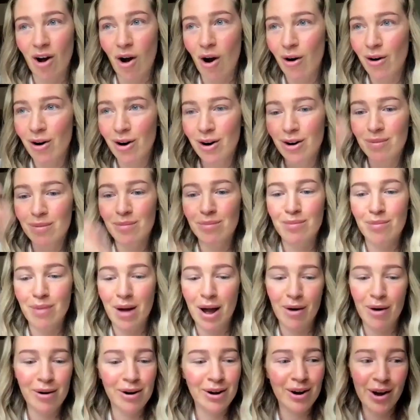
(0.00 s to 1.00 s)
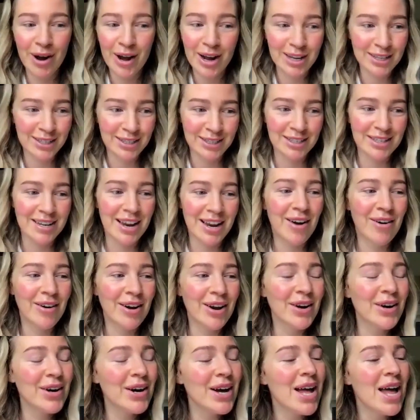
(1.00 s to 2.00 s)
horror paranoia
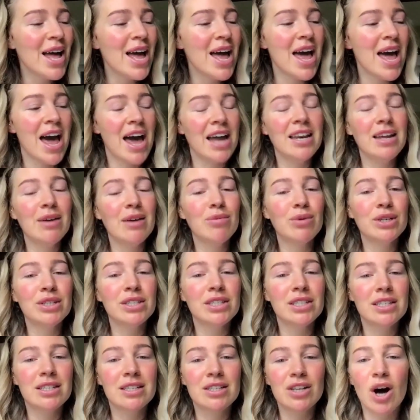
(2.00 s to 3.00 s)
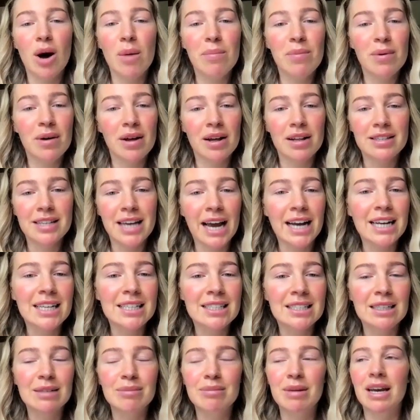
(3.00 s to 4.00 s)
scenario, and he wouldn't stop uh,
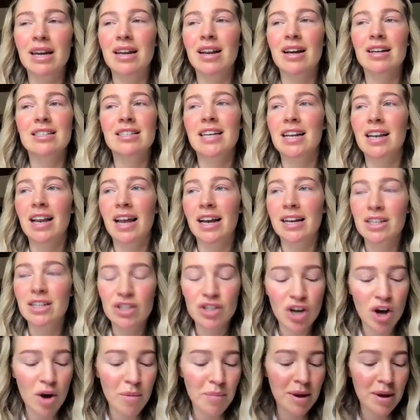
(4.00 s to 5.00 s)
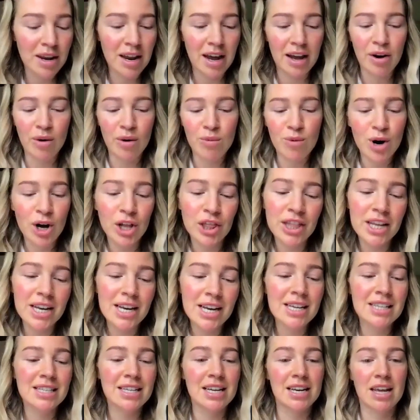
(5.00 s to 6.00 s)
texting me, and I said like, stop it, I don't want
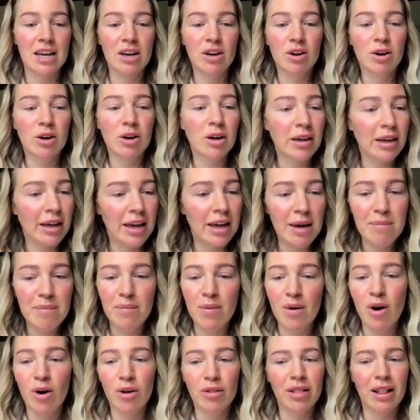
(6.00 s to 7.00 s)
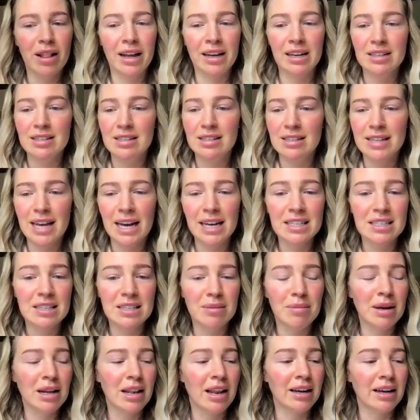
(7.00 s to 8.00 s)
this. And he keep on like
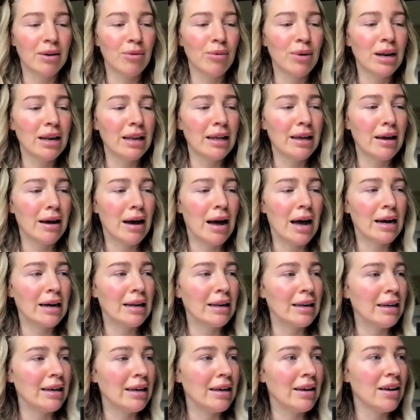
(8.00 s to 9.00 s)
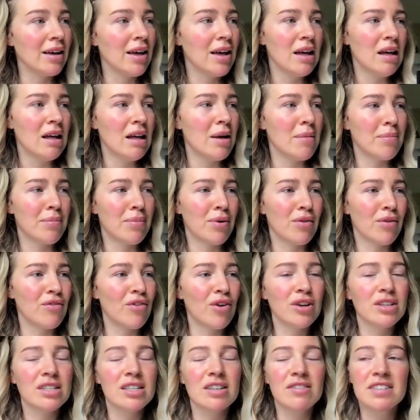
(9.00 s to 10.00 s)
texting me like really ugly,
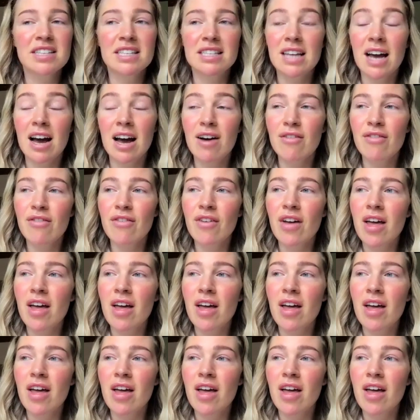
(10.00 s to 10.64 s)
perverse stuff.